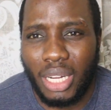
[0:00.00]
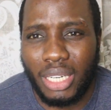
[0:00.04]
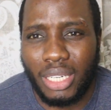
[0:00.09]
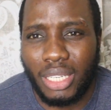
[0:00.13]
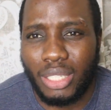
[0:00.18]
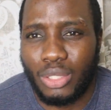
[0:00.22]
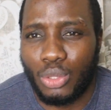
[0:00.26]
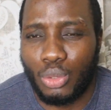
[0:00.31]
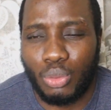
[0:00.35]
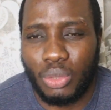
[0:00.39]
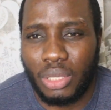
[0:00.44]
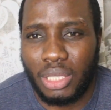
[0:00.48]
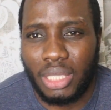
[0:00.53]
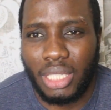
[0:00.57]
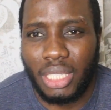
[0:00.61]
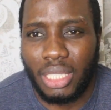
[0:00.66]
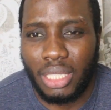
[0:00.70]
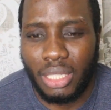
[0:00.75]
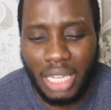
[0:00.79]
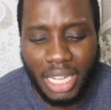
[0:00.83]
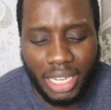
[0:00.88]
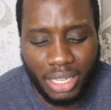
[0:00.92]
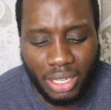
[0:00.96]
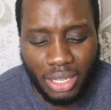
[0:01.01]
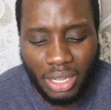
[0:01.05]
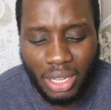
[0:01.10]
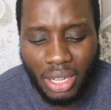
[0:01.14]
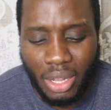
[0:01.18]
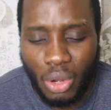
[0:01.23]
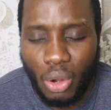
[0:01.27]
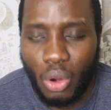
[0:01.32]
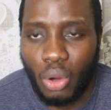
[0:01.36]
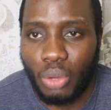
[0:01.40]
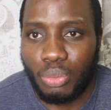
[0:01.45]
And then you see, like,
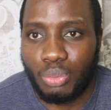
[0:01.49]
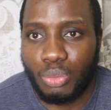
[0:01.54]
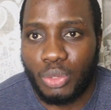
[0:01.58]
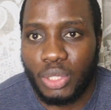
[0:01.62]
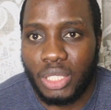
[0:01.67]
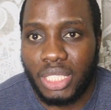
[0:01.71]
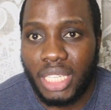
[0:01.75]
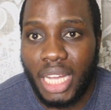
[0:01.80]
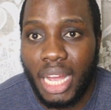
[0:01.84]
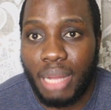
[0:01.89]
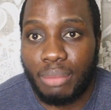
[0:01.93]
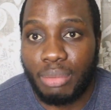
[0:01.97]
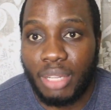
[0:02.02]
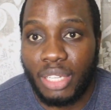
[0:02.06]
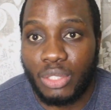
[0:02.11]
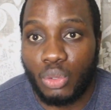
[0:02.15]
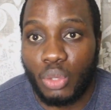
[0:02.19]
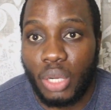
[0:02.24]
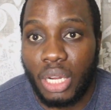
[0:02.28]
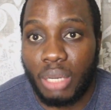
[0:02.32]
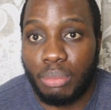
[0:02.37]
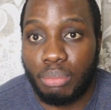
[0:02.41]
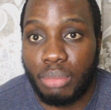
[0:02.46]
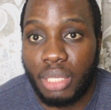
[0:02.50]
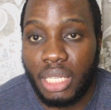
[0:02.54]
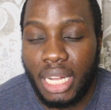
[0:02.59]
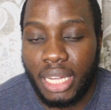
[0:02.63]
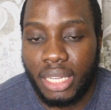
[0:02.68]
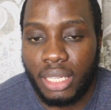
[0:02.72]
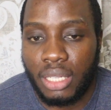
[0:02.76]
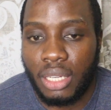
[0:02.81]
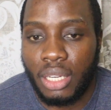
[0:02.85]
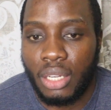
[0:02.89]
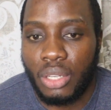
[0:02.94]
up to the time that you can be
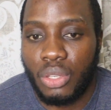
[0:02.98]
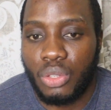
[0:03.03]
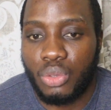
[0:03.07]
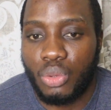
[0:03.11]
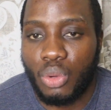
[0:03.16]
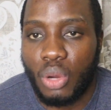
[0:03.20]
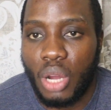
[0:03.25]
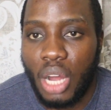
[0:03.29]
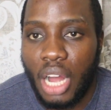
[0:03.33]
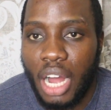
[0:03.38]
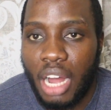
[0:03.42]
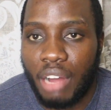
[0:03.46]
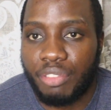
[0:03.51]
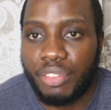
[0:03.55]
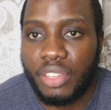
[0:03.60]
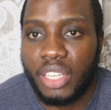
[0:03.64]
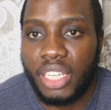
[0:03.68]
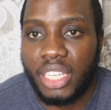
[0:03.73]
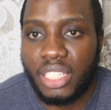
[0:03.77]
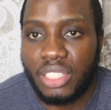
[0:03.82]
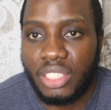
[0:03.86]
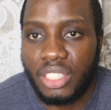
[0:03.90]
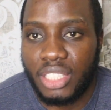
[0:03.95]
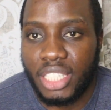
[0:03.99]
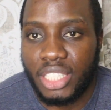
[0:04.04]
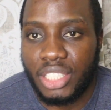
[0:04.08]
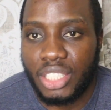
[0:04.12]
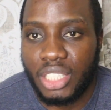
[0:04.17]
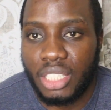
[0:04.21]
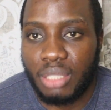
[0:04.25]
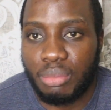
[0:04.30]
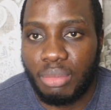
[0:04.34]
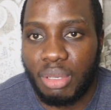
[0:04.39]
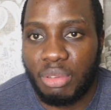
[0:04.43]
like, you have each
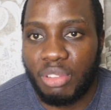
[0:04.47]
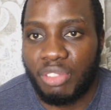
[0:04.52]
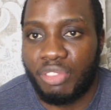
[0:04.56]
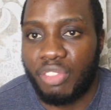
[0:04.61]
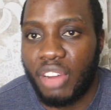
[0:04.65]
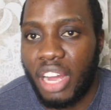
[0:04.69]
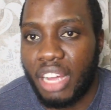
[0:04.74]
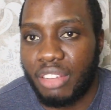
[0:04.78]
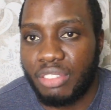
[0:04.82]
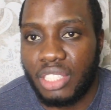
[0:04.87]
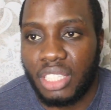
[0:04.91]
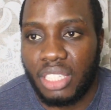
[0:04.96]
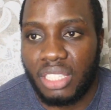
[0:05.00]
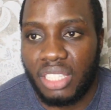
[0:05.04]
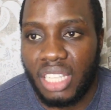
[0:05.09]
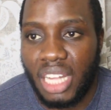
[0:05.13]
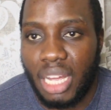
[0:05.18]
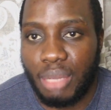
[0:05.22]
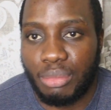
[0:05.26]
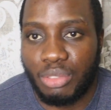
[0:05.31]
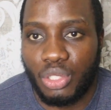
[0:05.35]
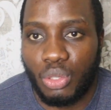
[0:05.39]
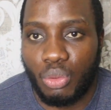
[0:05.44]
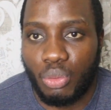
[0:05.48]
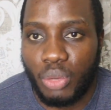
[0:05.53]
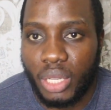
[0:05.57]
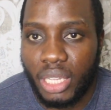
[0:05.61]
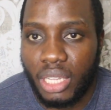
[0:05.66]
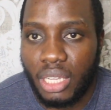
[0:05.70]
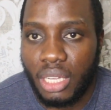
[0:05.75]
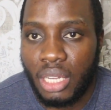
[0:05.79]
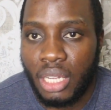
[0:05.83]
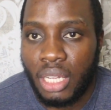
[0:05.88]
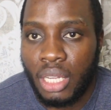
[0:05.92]
session maybe 5-6 times in a week,